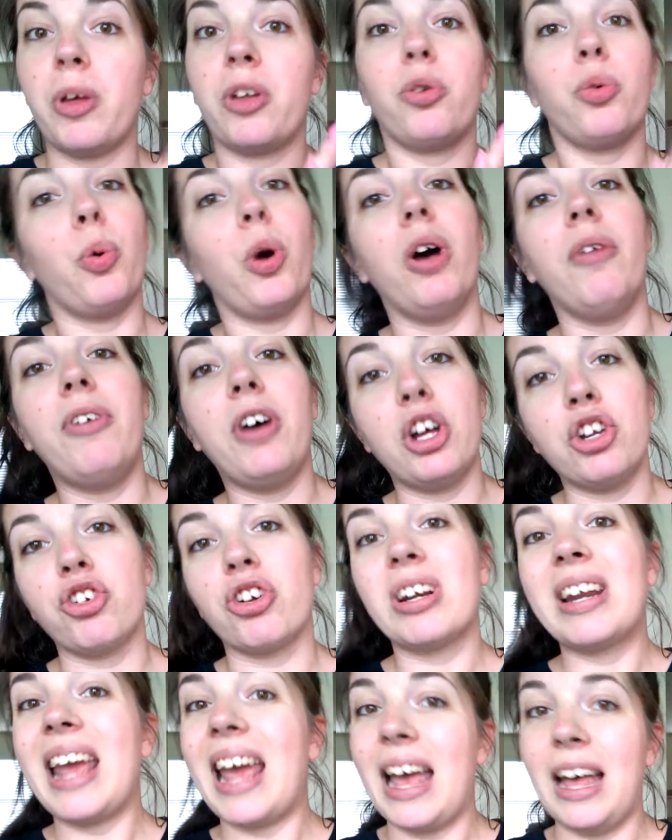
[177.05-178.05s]
that
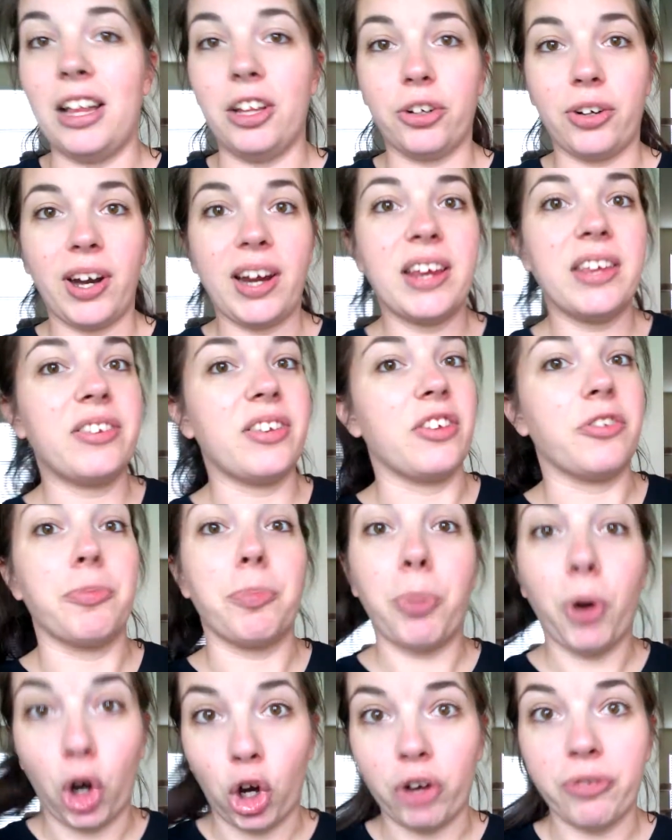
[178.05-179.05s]
1,200 calories is
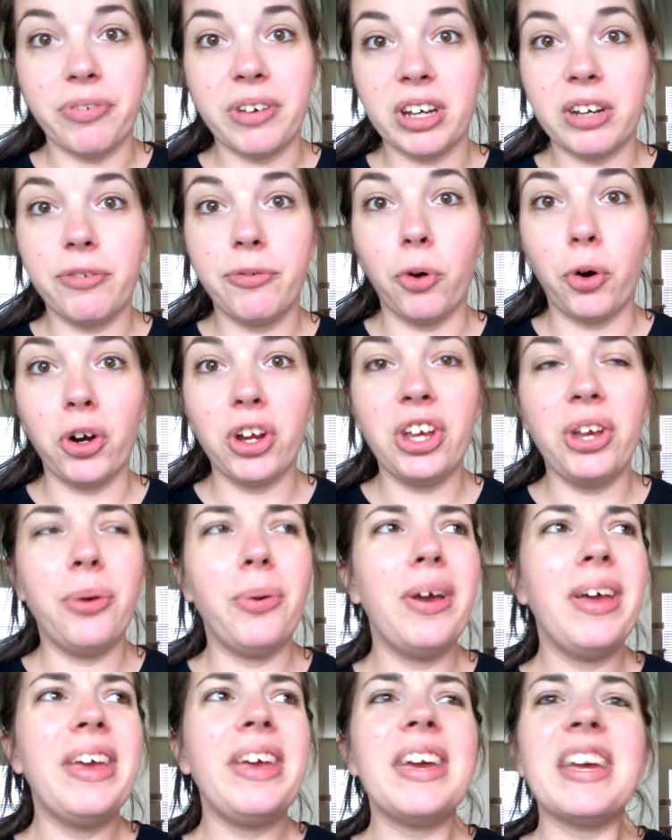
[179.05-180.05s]
perfect for
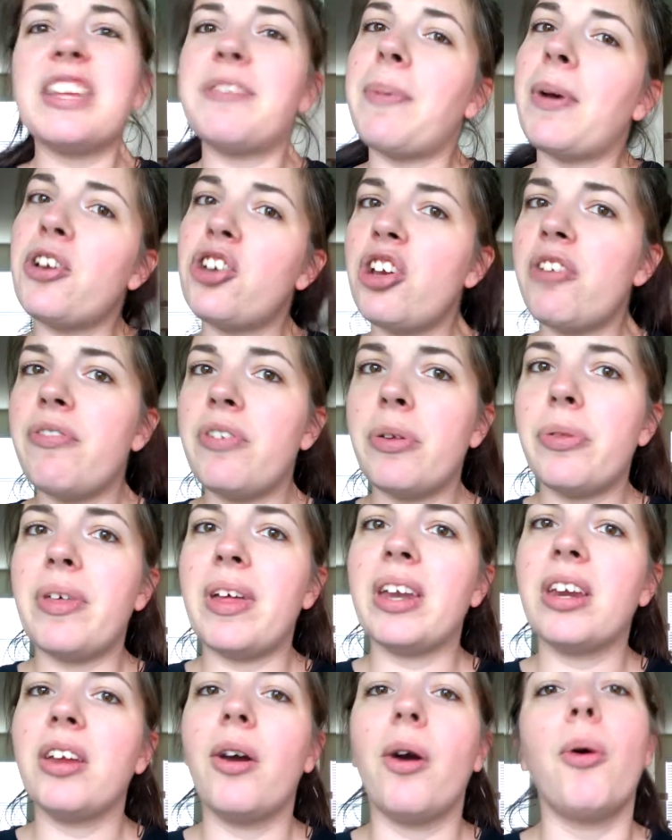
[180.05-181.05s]
you, especially if you
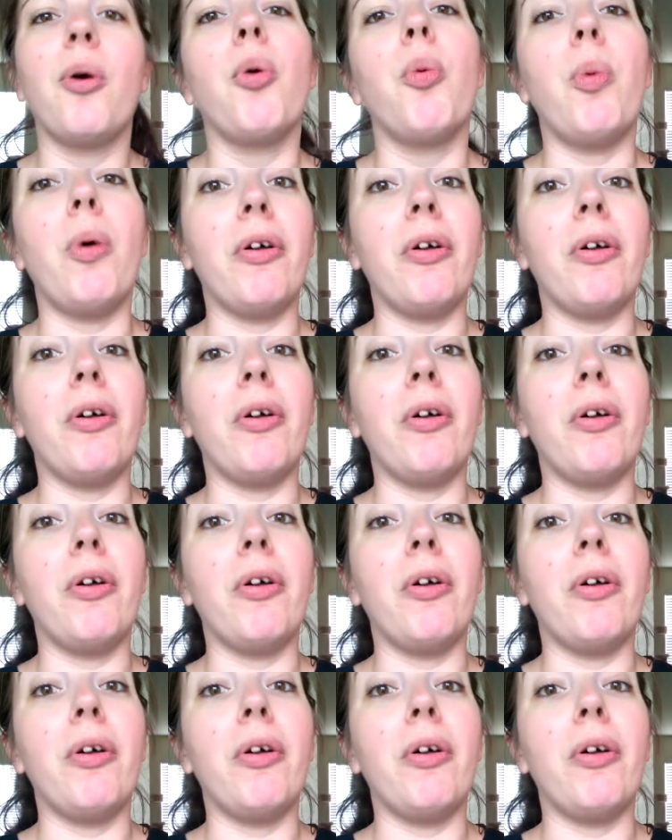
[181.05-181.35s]
then go,